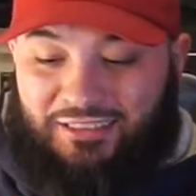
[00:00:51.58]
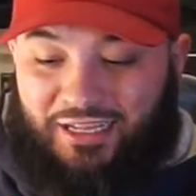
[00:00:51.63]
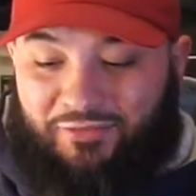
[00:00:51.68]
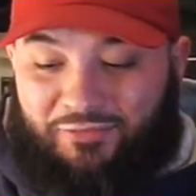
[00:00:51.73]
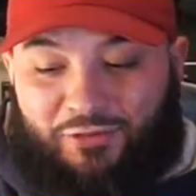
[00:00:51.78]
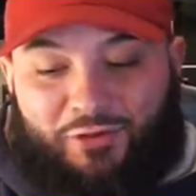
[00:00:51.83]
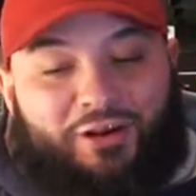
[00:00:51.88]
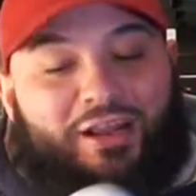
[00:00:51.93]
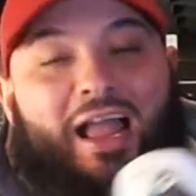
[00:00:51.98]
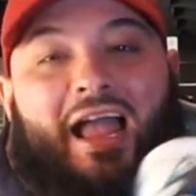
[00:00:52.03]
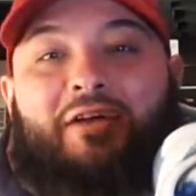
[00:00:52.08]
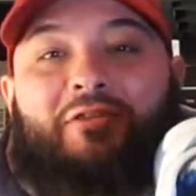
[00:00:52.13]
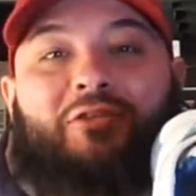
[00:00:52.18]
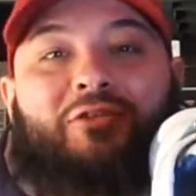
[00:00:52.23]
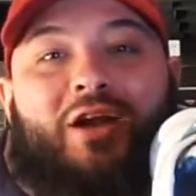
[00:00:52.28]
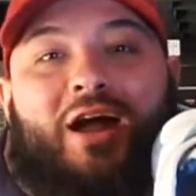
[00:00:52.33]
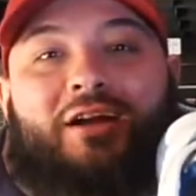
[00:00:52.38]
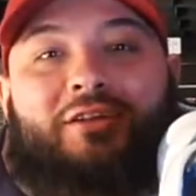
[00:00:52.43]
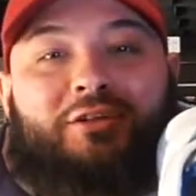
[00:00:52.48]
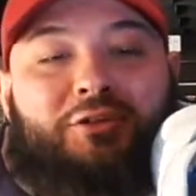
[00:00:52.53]
just, I feel like I
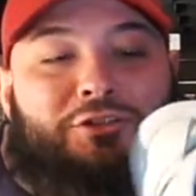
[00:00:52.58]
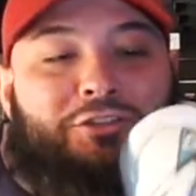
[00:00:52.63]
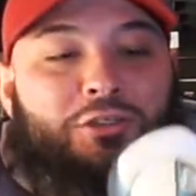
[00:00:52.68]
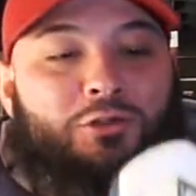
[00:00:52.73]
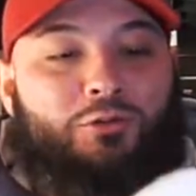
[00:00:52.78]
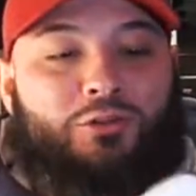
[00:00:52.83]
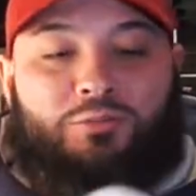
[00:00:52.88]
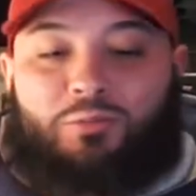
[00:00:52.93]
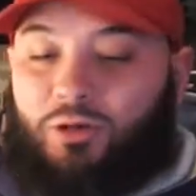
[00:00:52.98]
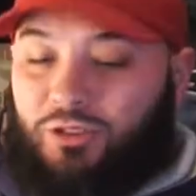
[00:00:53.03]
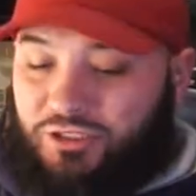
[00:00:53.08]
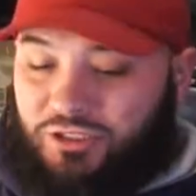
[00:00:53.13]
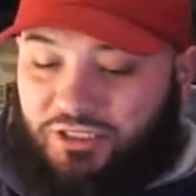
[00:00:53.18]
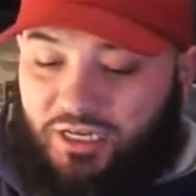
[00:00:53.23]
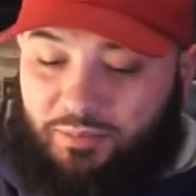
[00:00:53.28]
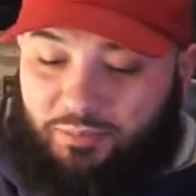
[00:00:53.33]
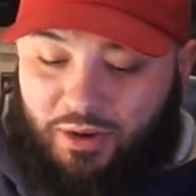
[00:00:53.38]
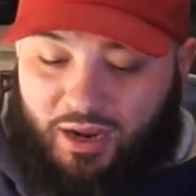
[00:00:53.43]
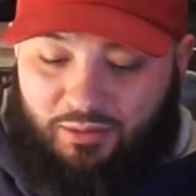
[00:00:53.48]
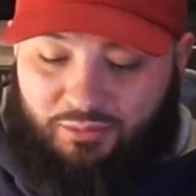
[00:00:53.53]
haven't rocked the shoe as much as
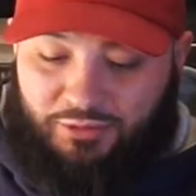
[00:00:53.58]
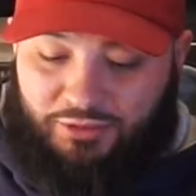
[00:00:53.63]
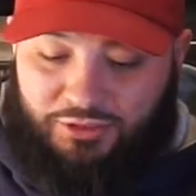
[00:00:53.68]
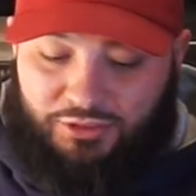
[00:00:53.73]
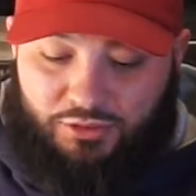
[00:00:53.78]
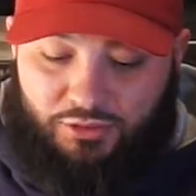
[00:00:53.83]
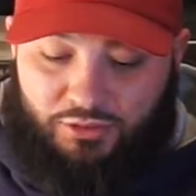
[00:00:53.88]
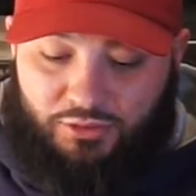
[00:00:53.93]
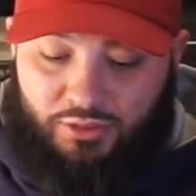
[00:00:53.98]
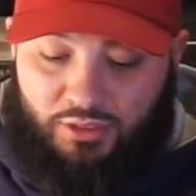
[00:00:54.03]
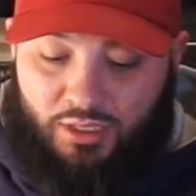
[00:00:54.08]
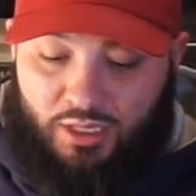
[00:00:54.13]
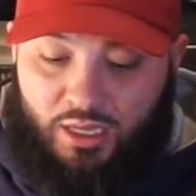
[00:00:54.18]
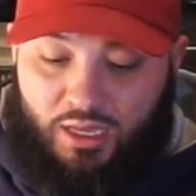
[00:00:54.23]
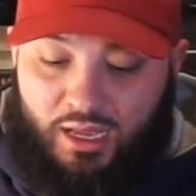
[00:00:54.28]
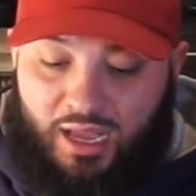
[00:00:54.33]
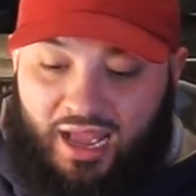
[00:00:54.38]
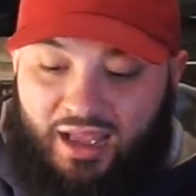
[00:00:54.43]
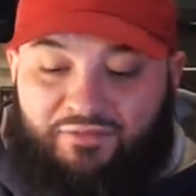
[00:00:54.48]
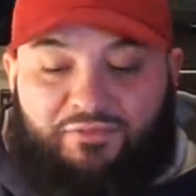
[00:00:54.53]
I probably should.
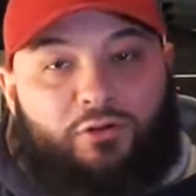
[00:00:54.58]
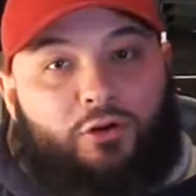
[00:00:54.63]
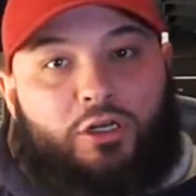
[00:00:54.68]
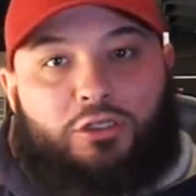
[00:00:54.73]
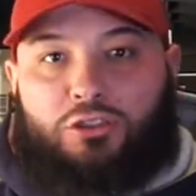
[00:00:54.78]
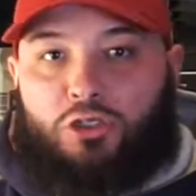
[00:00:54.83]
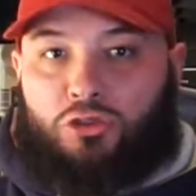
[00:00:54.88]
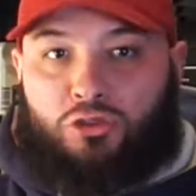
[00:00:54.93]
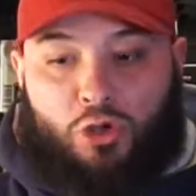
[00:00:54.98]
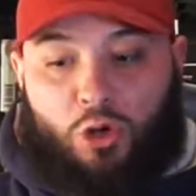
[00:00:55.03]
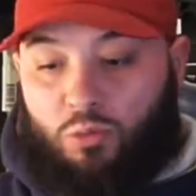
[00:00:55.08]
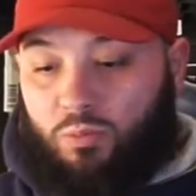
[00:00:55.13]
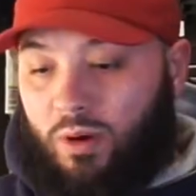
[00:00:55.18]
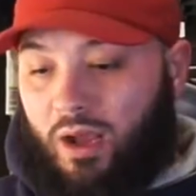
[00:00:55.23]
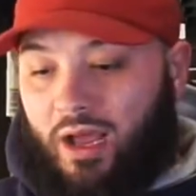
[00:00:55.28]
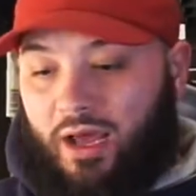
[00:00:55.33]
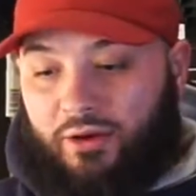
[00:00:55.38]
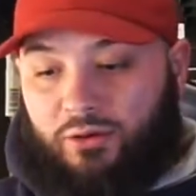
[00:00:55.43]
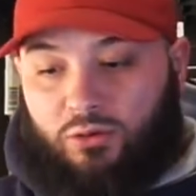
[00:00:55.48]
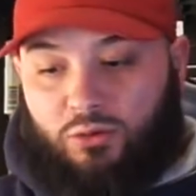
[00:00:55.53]
I feel like it's a dope
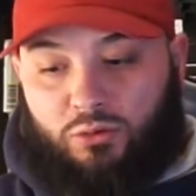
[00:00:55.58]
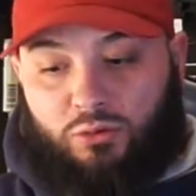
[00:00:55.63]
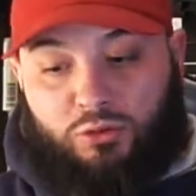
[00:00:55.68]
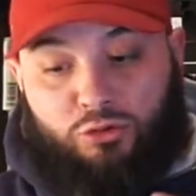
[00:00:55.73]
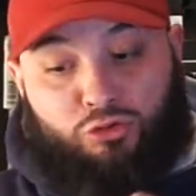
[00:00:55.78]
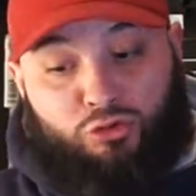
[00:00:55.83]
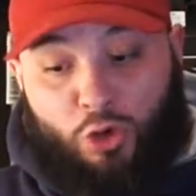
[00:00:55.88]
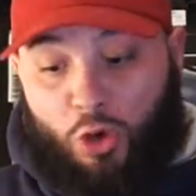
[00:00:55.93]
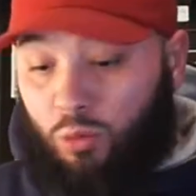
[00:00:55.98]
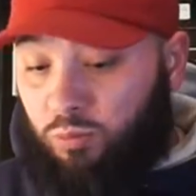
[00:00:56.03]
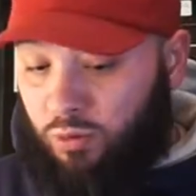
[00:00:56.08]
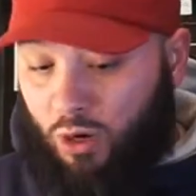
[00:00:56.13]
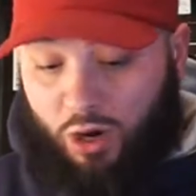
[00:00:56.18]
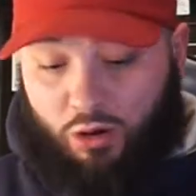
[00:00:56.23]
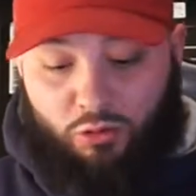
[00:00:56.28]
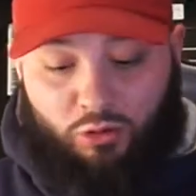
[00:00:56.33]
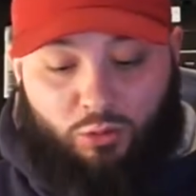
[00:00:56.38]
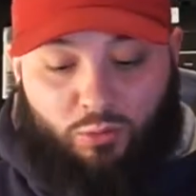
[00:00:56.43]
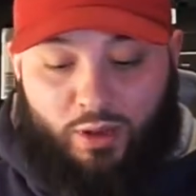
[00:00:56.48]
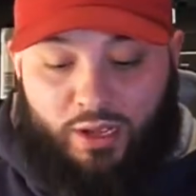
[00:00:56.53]
model, dope
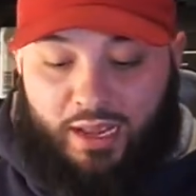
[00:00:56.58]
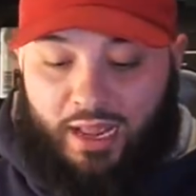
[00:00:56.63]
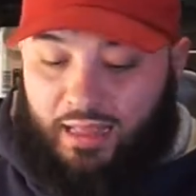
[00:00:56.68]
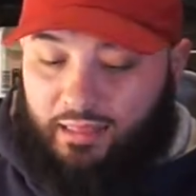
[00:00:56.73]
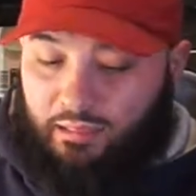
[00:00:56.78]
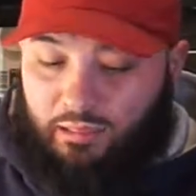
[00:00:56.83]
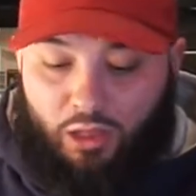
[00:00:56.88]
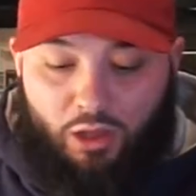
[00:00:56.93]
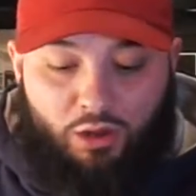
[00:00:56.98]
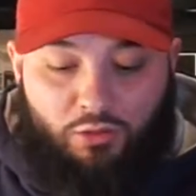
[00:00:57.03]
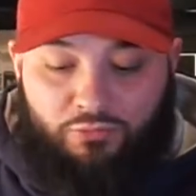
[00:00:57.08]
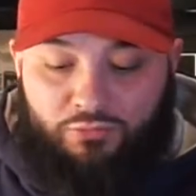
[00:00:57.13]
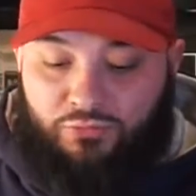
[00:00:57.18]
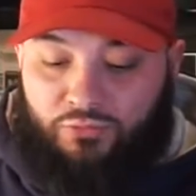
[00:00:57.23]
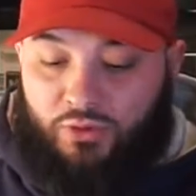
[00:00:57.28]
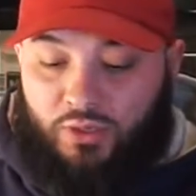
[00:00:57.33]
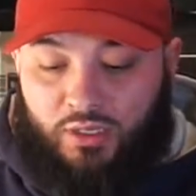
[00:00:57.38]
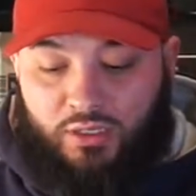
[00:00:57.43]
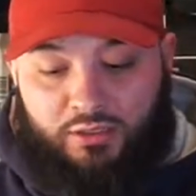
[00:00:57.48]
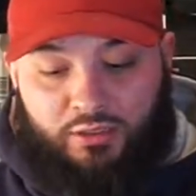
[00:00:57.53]
colorway. I love,
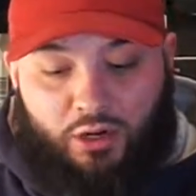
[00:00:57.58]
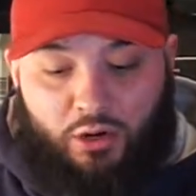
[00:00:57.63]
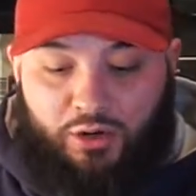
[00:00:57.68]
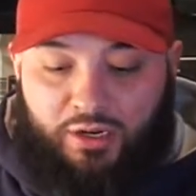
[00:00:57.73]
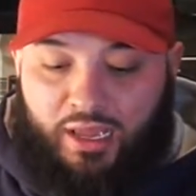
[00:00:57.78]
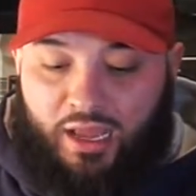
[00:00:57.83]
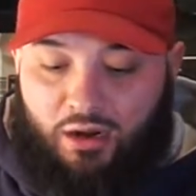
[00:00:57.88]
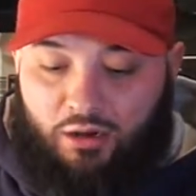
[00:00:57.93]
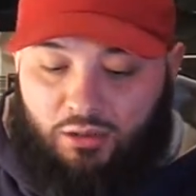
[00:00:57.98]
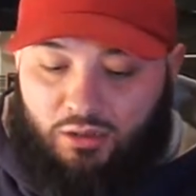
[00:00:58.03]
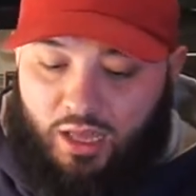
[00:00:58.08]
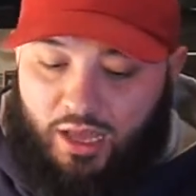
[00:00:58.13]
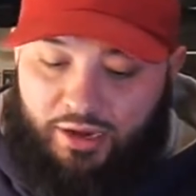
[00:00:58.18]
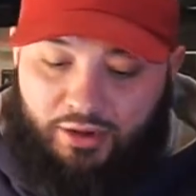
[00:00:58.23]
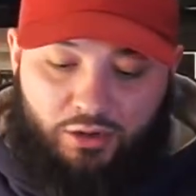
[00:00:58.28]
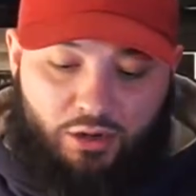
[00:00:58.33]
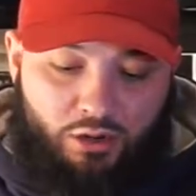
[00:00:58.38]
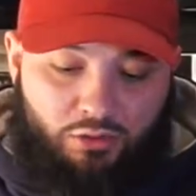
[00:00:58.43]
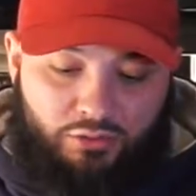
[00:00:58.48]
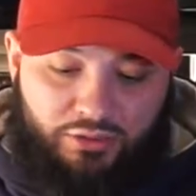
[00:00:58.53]
you know, the
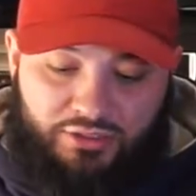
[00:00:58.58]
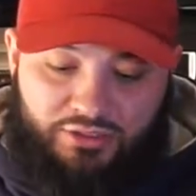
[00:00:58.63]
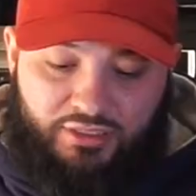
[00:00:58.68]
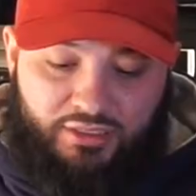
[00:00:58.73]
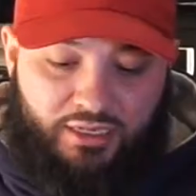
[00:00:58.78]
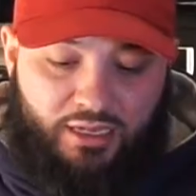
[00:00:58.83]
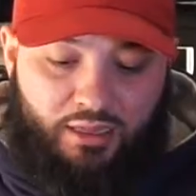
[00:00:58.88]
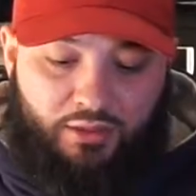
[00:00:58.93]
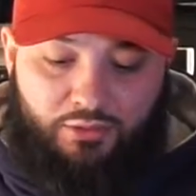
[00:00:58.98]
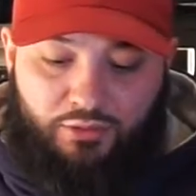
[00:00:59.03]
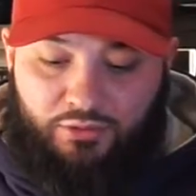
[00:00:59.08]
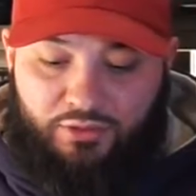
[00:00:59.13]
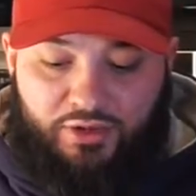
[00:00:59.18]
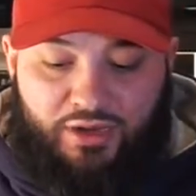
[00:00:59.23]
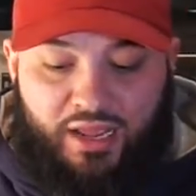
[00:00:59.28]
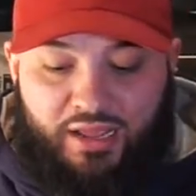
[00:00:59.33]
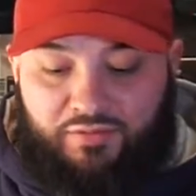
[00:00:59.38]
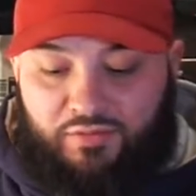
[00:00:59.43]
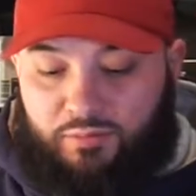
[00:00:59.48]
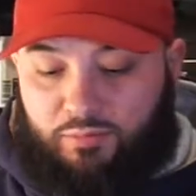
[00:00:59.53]
Carolina colors together, the
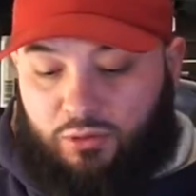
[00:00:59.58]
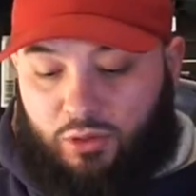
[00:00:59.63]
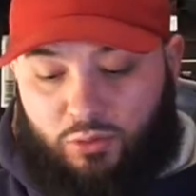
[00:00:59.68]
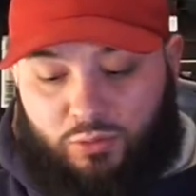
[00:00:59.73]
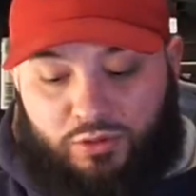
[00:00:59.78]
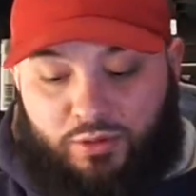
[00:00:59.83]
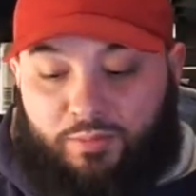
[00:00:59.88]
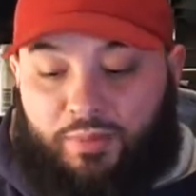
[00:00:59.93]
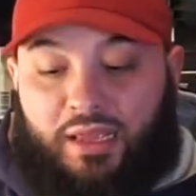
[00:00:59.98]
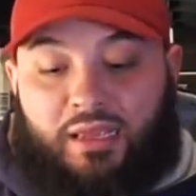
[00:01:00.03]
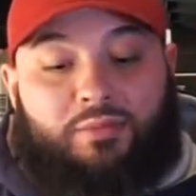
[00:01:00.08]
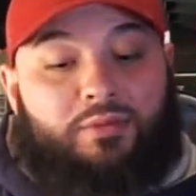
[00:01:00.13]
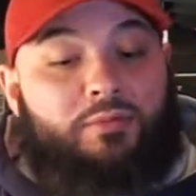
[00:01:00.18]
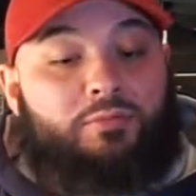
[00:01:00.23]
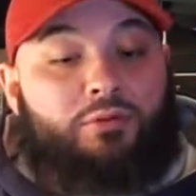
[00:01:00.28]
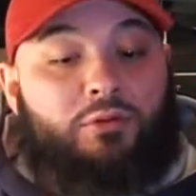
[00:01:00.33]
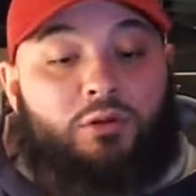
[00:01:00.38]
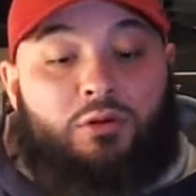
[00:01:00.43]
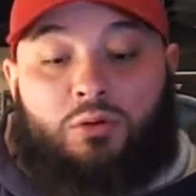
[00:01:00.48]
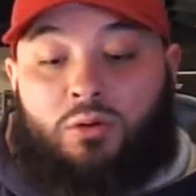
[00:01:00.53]
navy blue and the baby
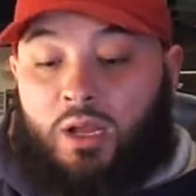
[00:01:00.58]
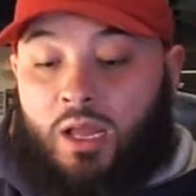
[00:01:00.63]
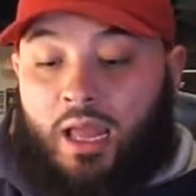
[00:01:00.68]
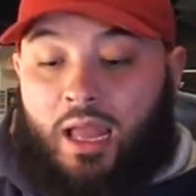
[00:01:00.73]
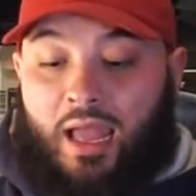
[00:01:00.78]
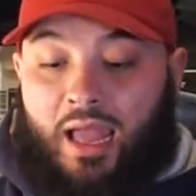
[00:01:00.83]
blue.